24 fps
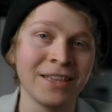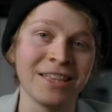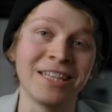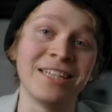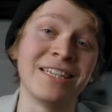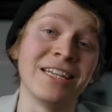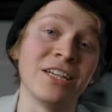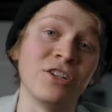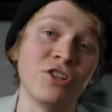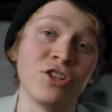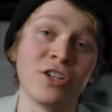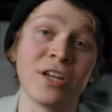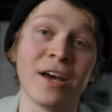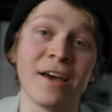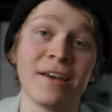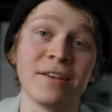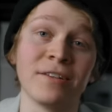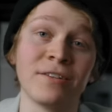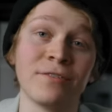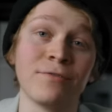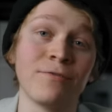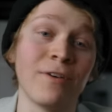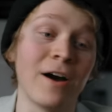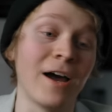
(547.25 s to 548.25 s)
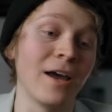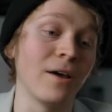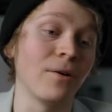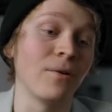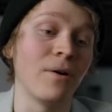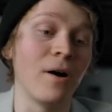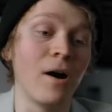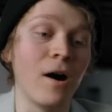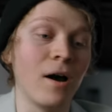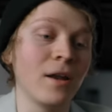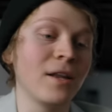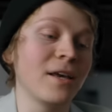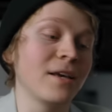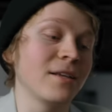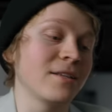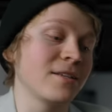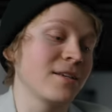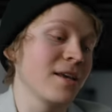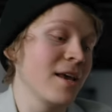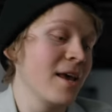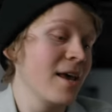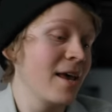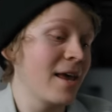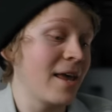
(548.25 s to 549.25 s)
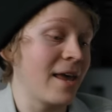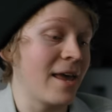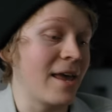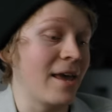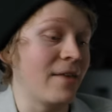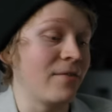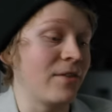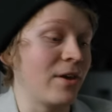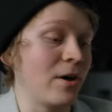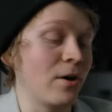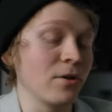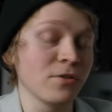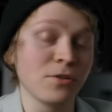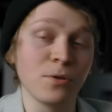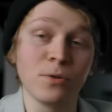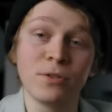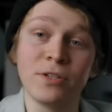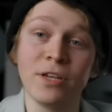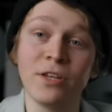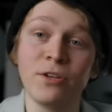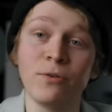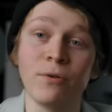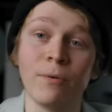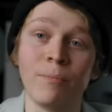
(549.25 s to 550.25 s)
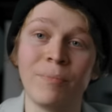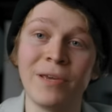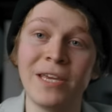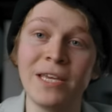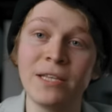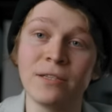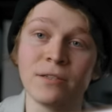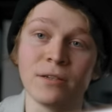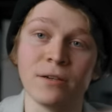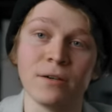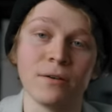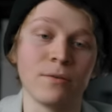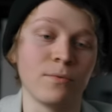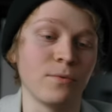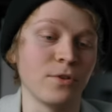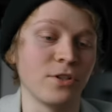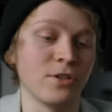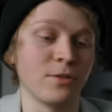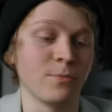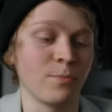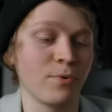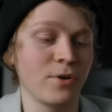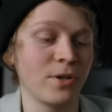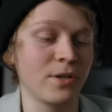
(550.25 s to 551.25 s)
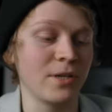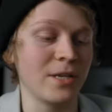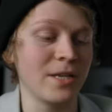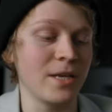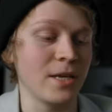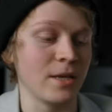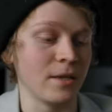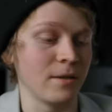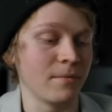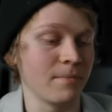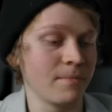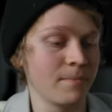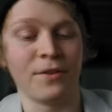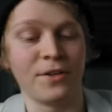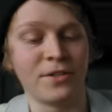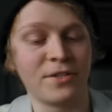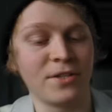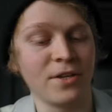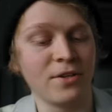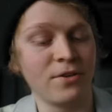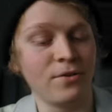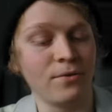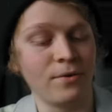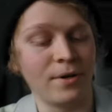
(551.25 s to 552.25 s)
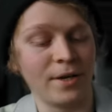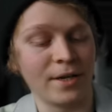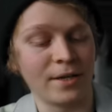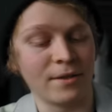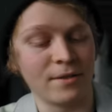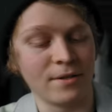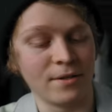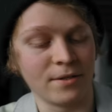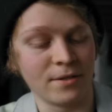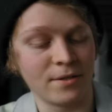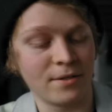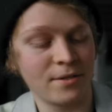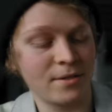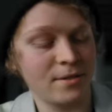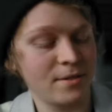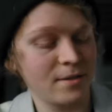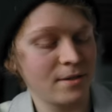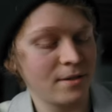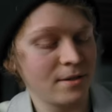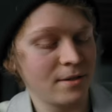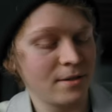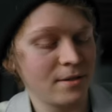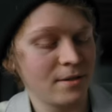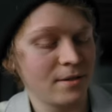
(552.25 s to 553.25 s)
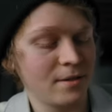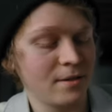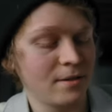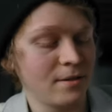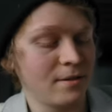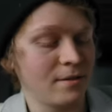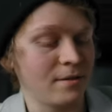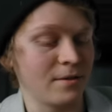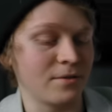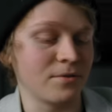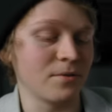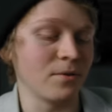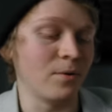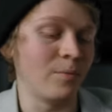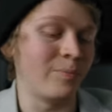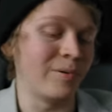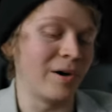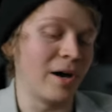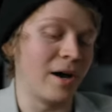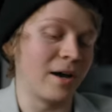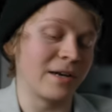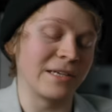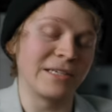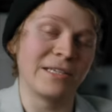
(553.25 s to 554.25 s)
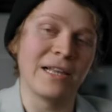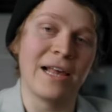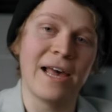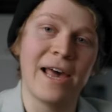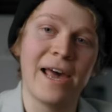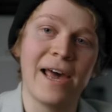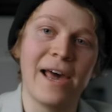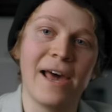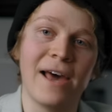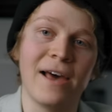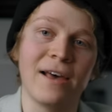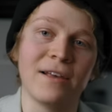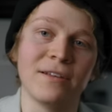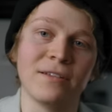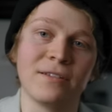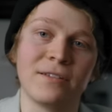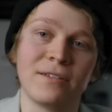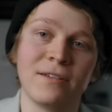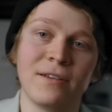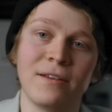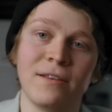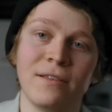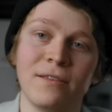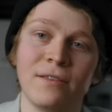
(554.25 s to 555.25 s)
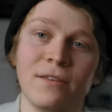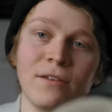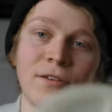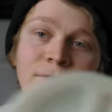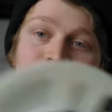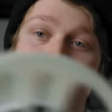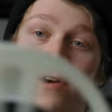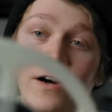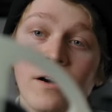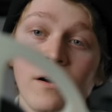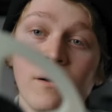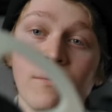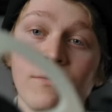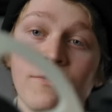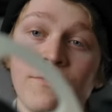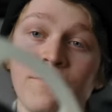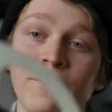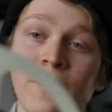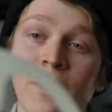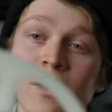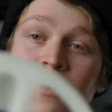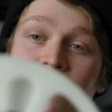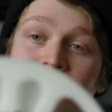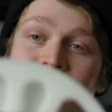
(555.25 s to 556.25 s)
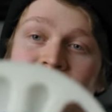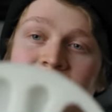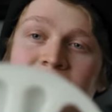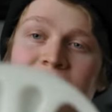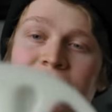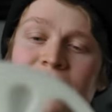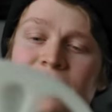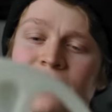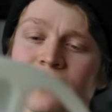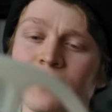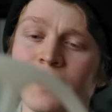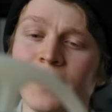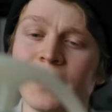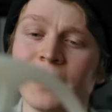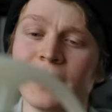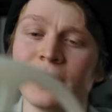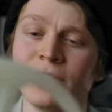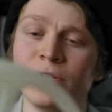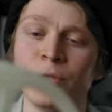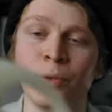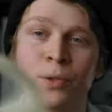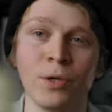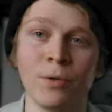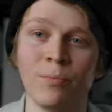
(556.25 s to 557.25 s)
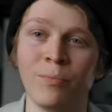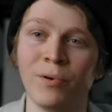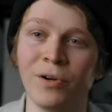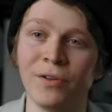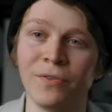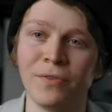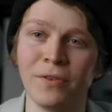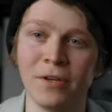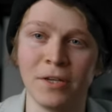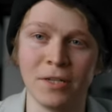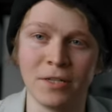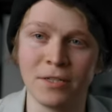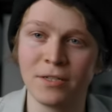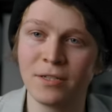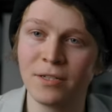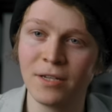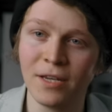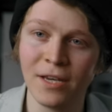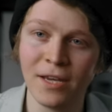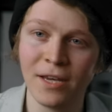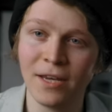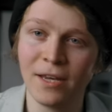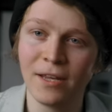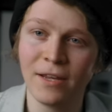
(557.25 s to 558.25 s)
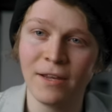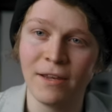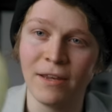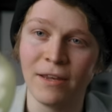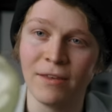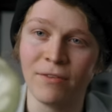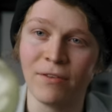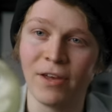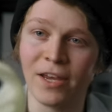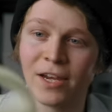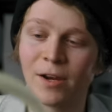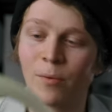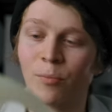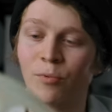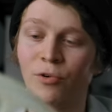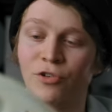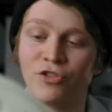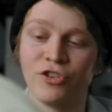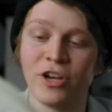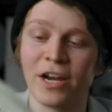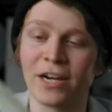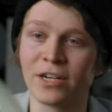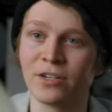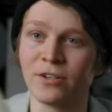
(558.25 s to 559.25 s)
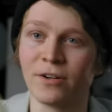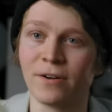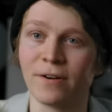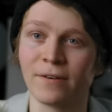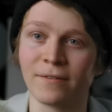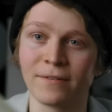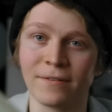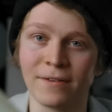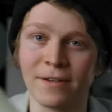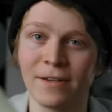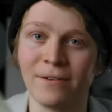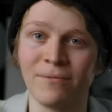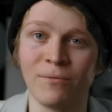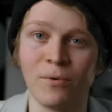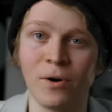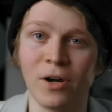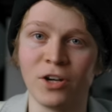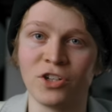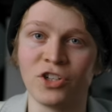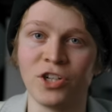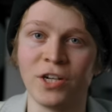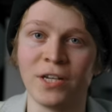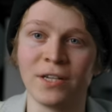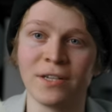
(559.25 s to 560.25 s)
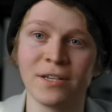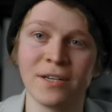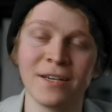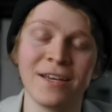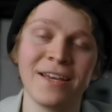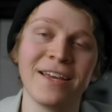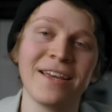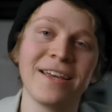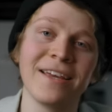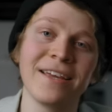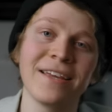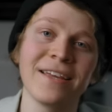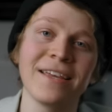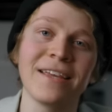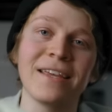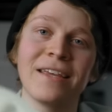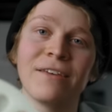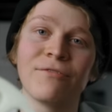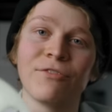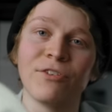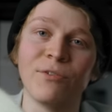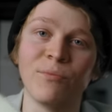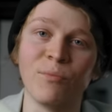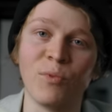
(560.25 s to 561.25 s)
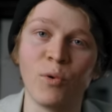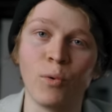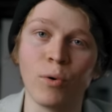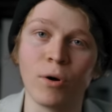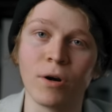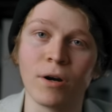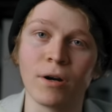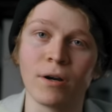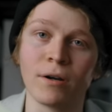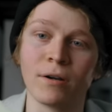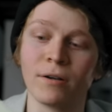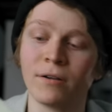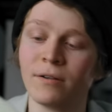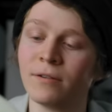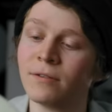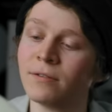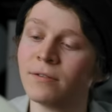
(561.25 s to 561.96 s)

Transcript: the digitized file on it. And they also send you a pizza, which is pretty neat. Nah, they send you like this little box that has the developed film in it. So I guess you could put this in like a projector and watch it even more